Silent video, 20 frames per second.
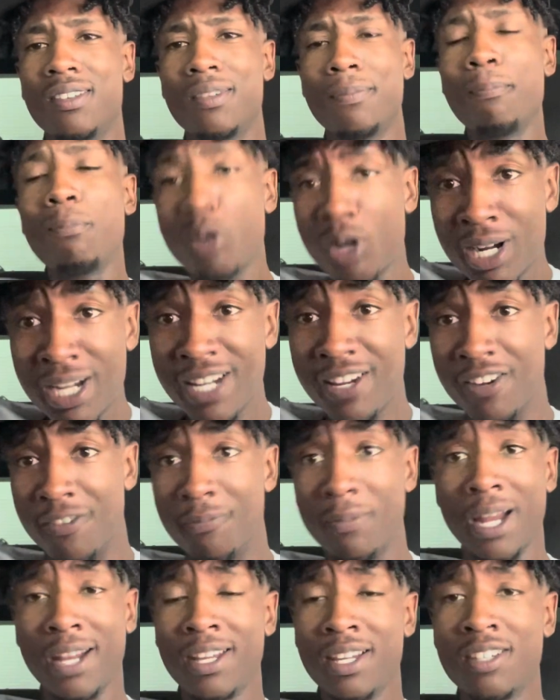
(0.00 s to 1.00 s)
Breathe,
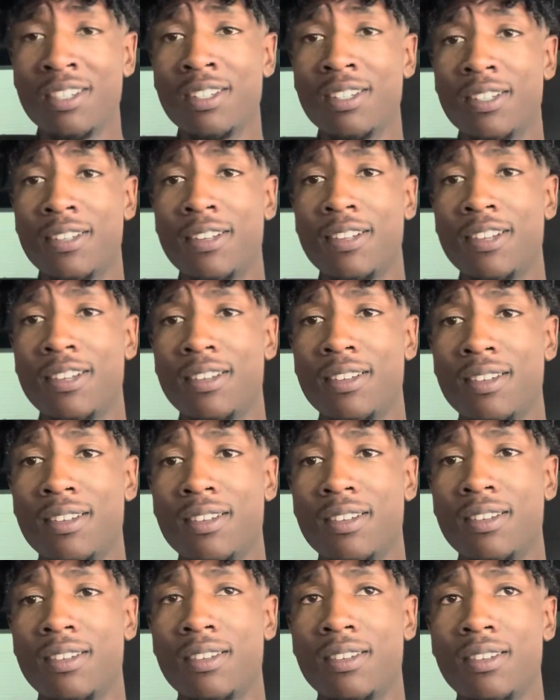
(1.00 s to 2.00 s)
my nigga.
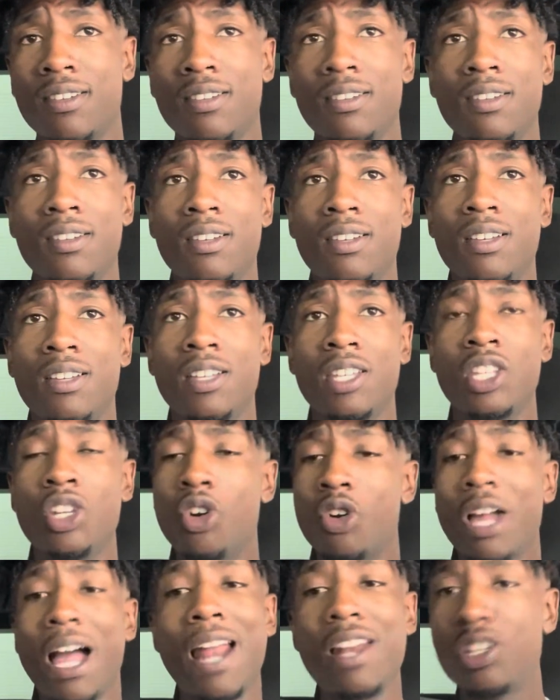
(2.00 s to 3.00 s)
You
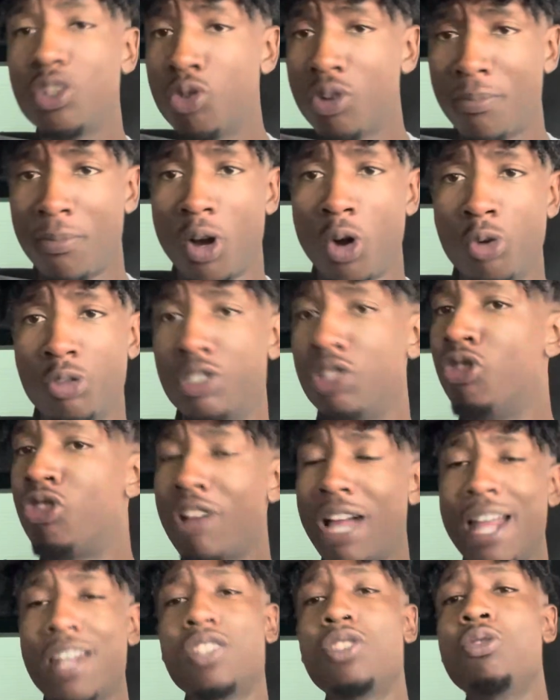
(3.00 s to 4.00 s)
don't got to do the most. You don't
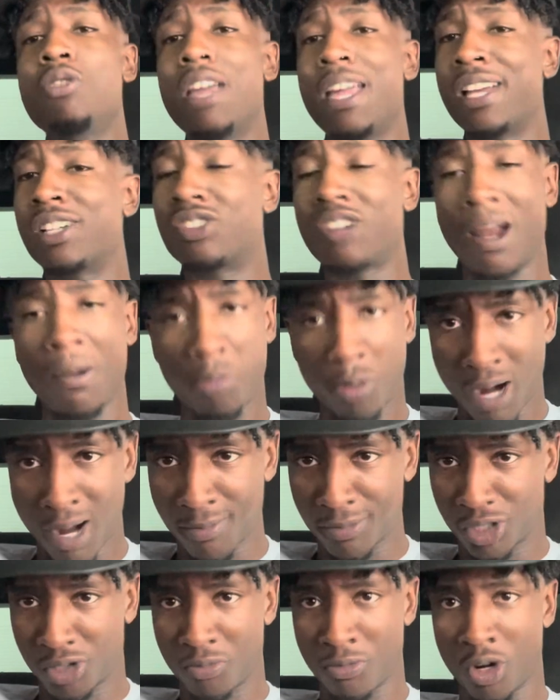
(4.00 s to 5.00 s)
got to do the extra. I
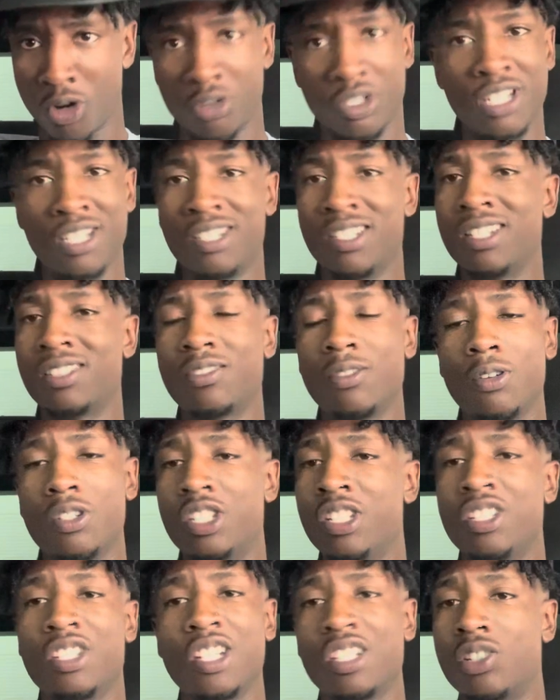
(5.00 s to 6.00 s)
promise you, bro. She's just
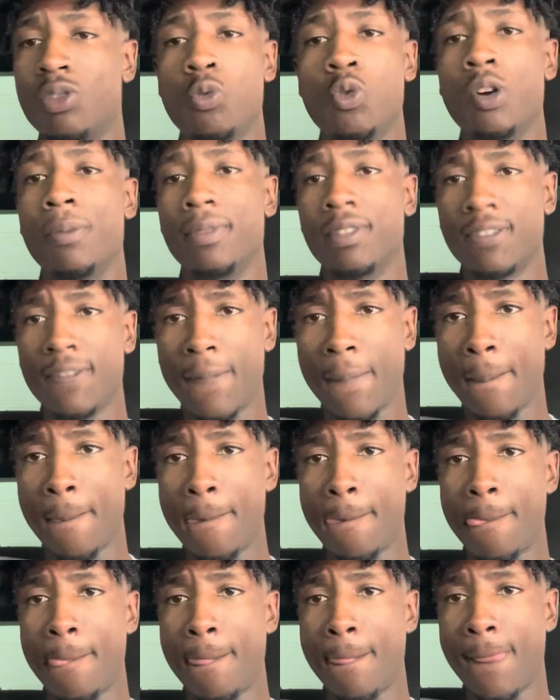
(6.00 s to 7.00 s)
a woman.
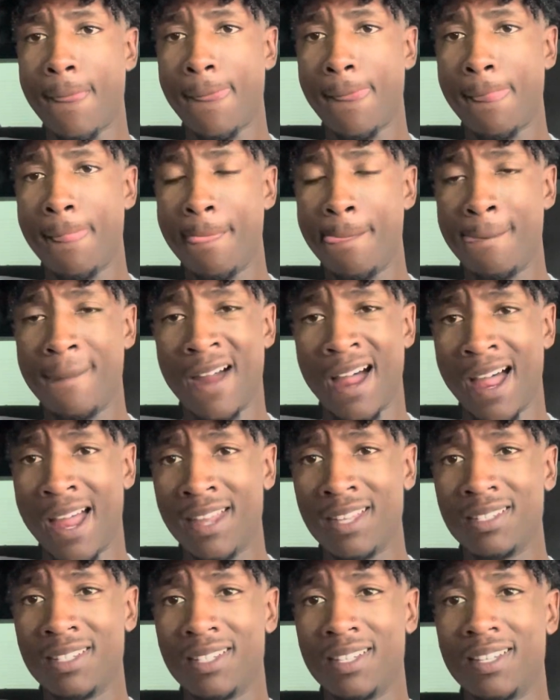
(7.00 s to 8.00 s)
All
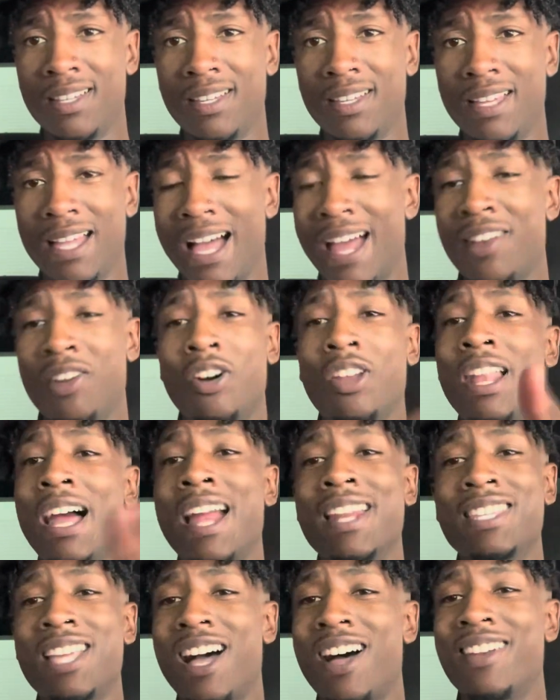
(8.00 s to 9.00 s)
right? I know a lot
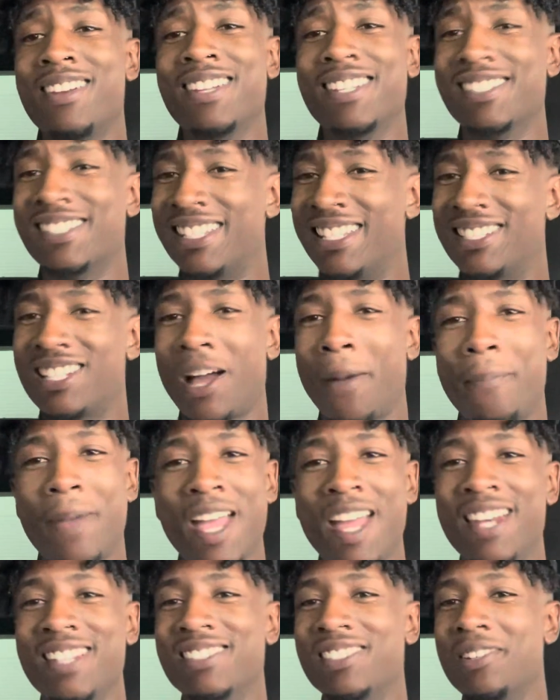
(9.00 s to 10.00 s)
of y'all niggas get y'all
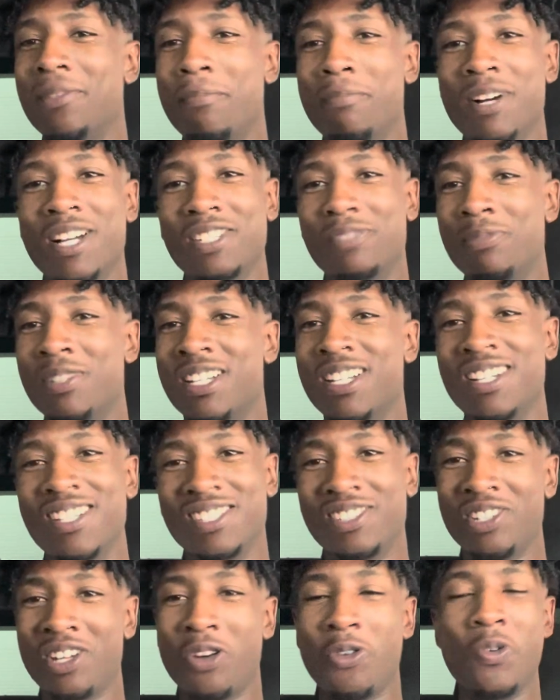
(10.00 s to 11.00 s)
panties in a bunch
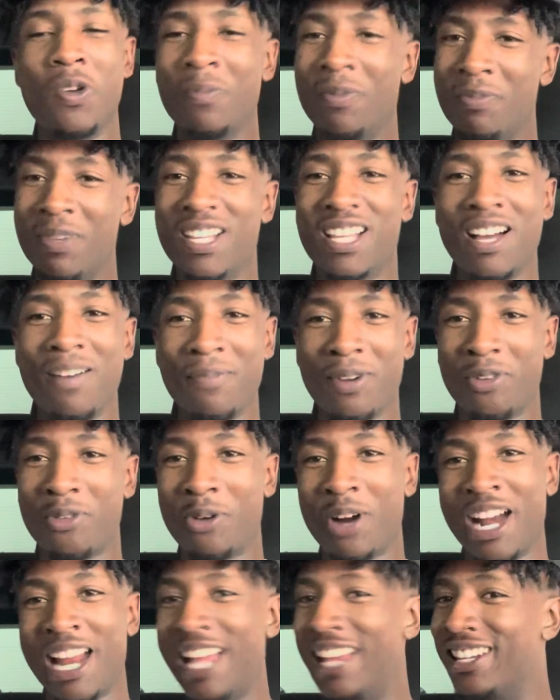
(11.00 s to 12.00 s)
because, you know, women be coming
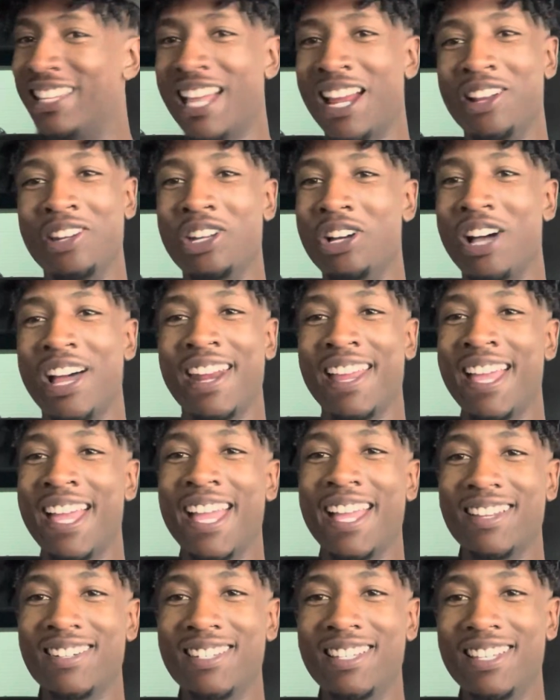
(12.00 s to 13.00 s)
around and y'all don't know how to act.